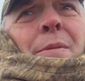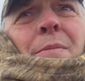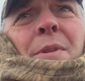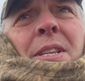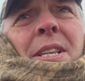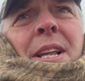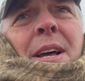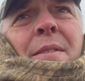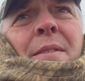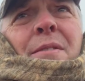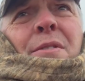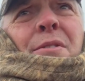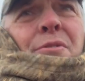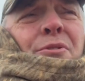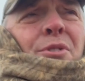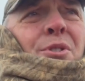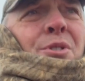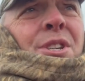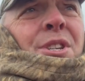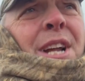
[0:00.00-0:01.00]
with them. The
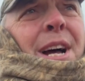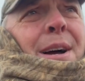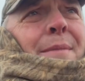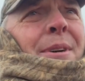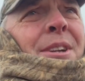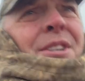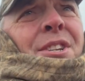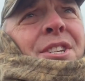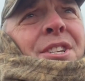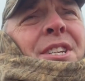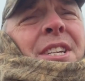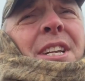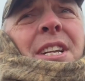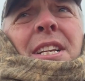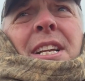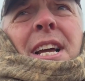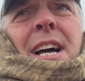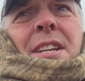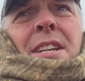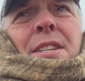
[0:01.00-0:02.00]
first time I just
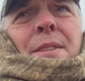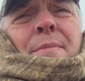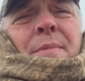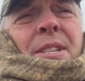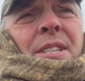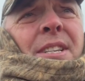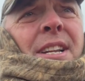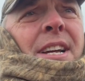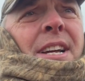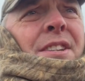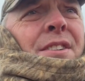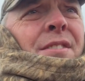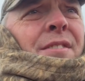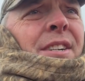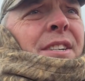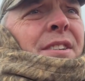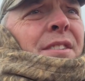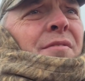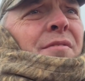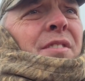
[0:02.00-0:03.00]
got some
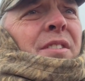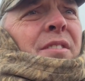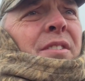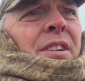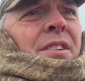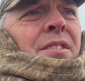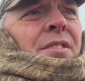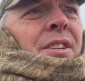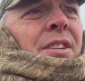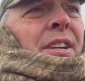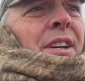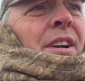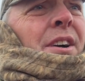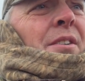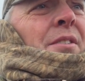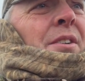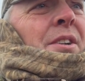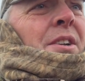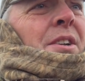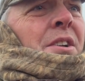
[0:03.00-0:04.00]
accessories a few years ago,
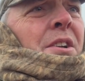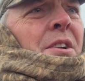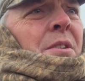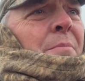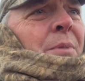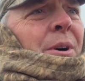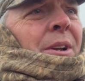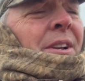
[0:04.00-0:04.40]
but